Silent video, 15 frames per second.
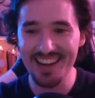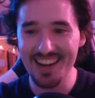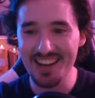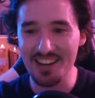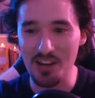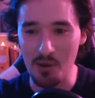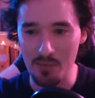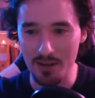
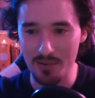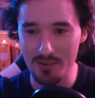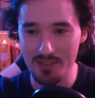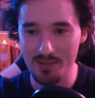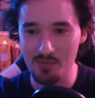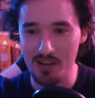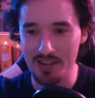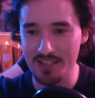Nobody was
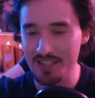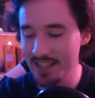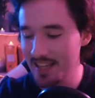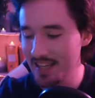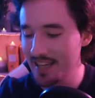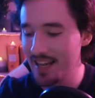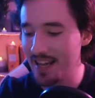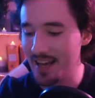surprised.
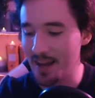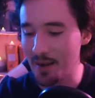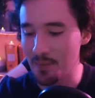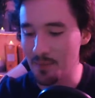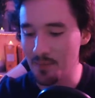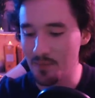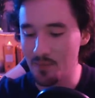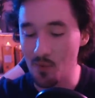
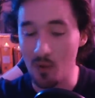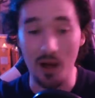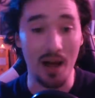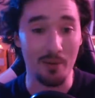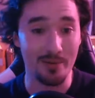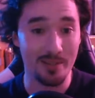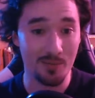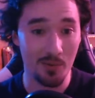Well, I
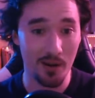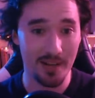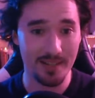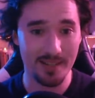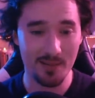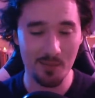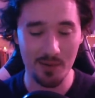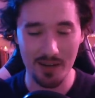was
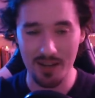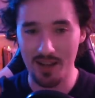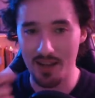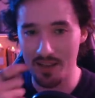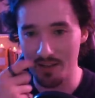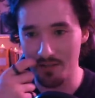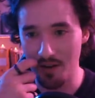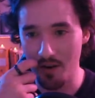surprised, but I
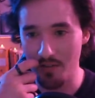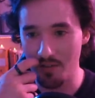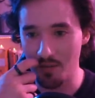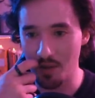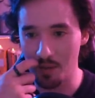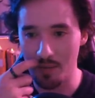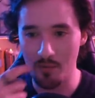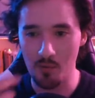think very few
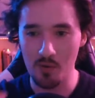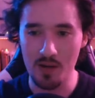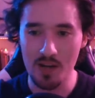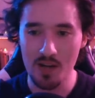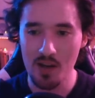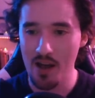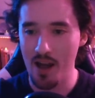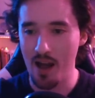other people were.
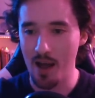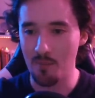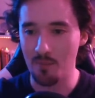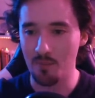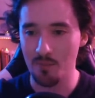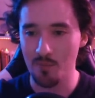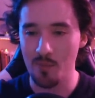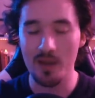
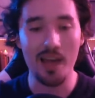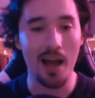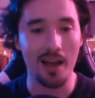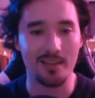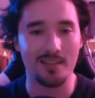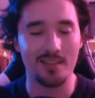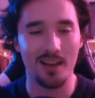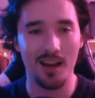But
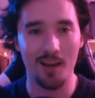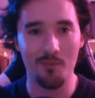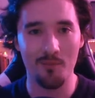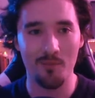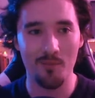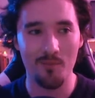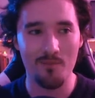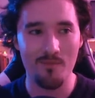yes,
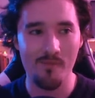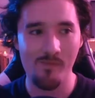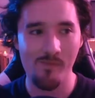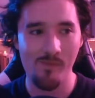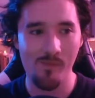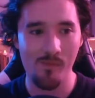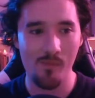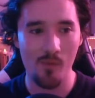
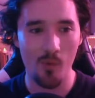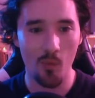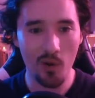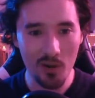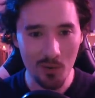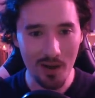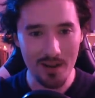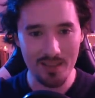what
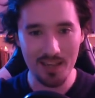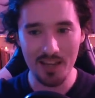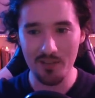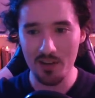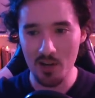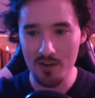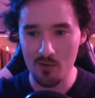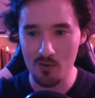do I think of
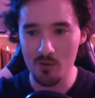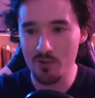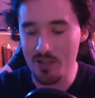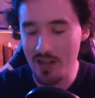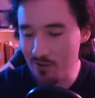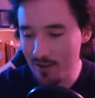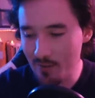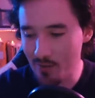it overall?
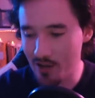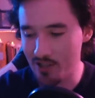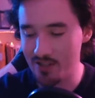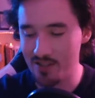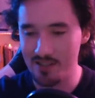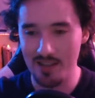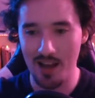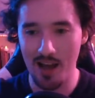General
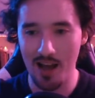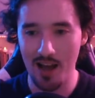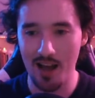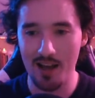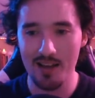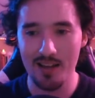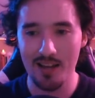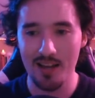impressions? I
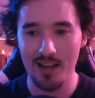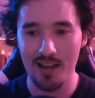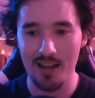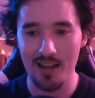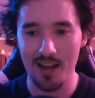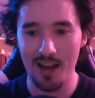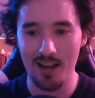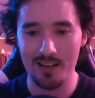
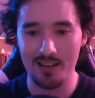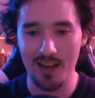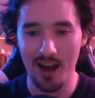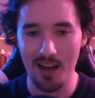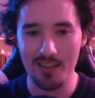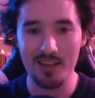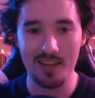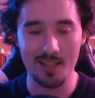
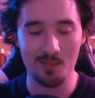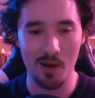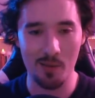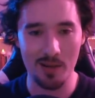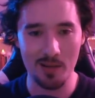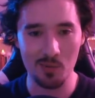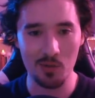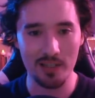think it's my
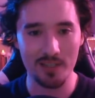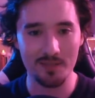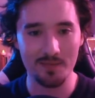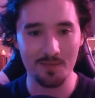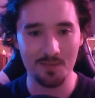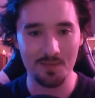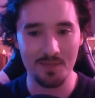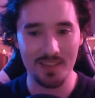best work.
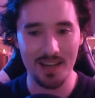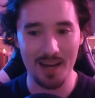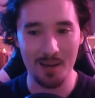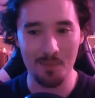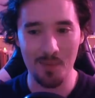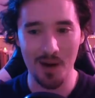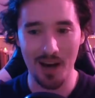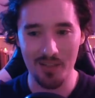
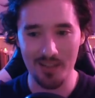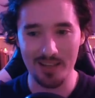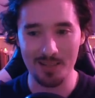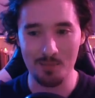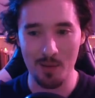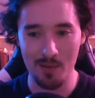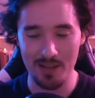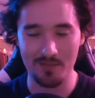I think
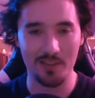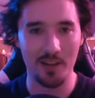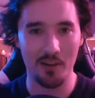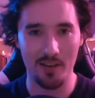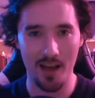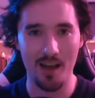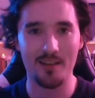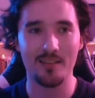it's my best video
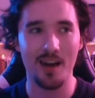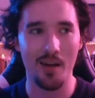yet.